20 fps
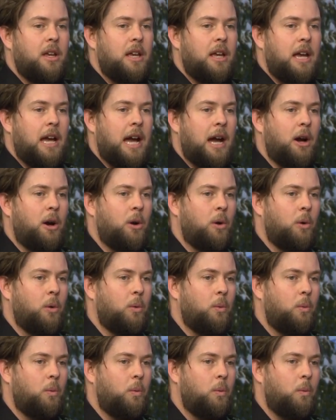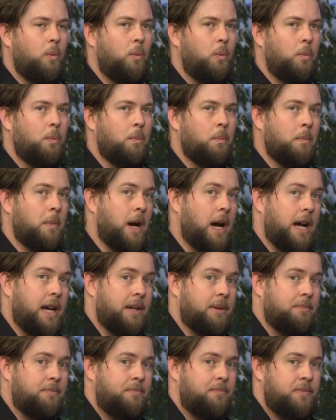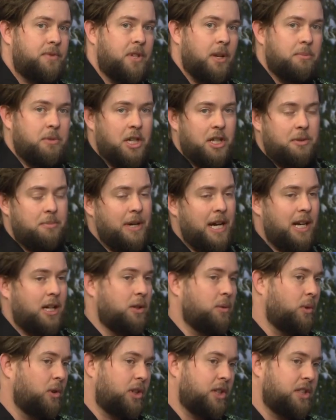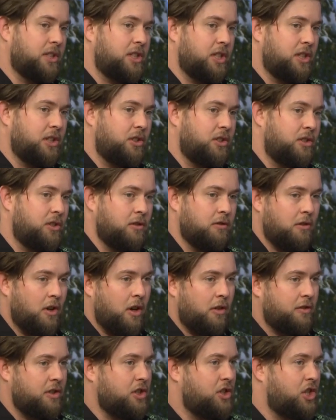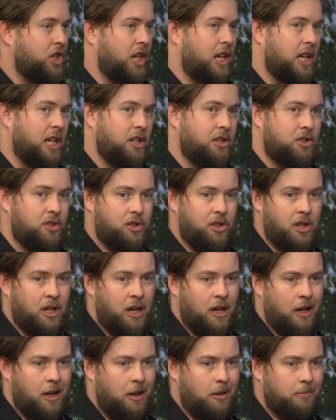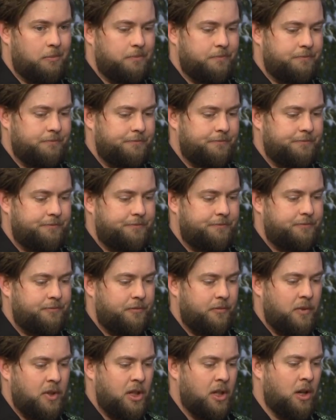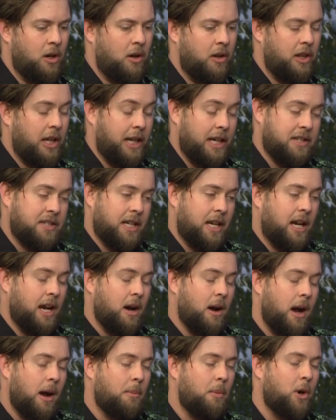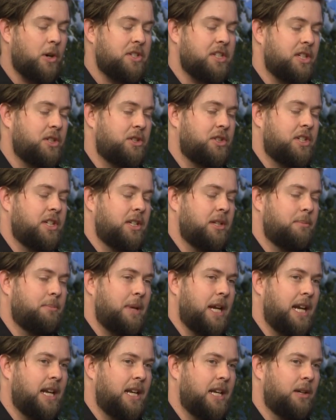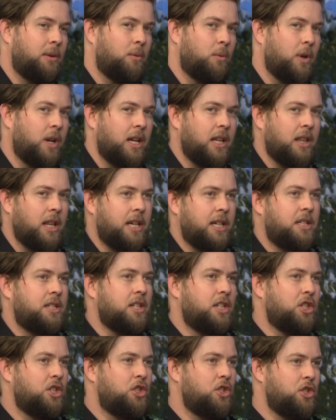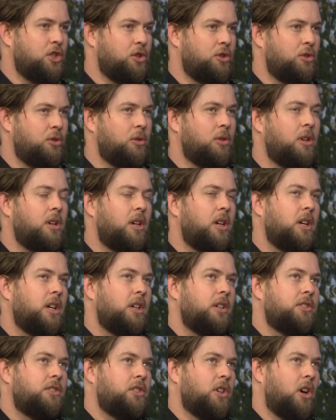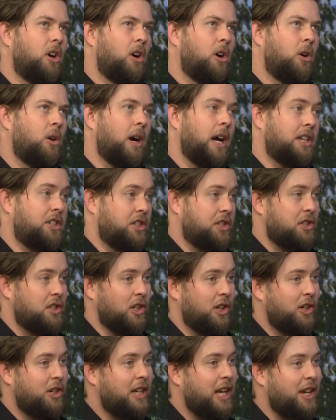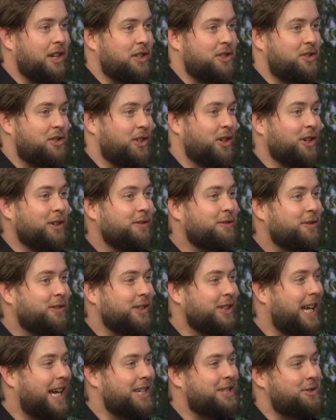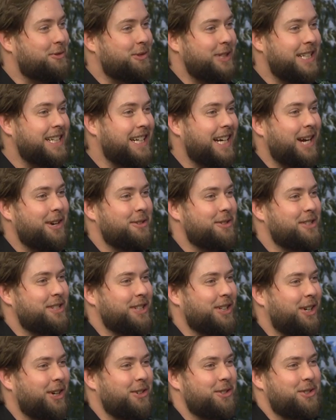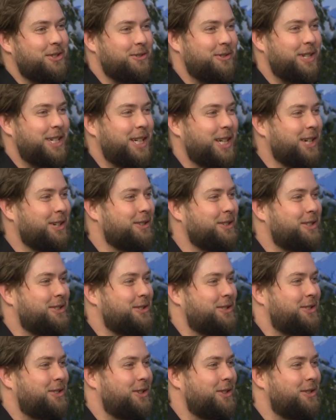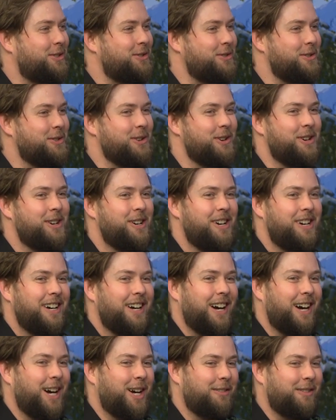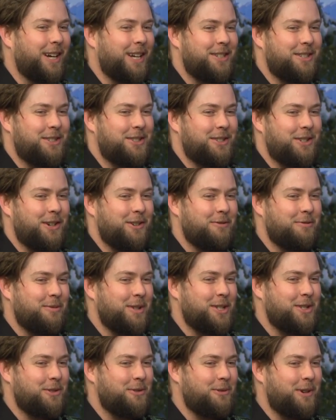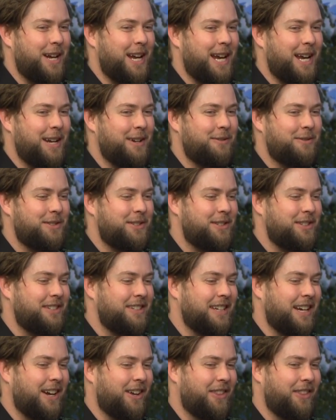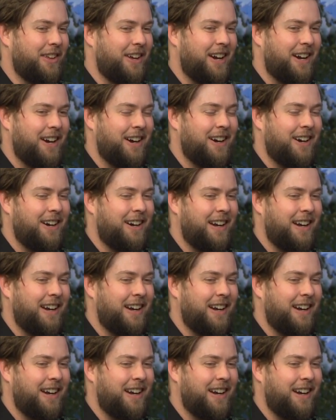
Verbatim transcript: how my subject matter will continue to evolve and change. Um, you know, like I said, I, I'm always interested in painting what I like to do. So I just learned how to surf last week. I was in Costa Rica, which is so cool. Um, got to surf a bunch of waves down there,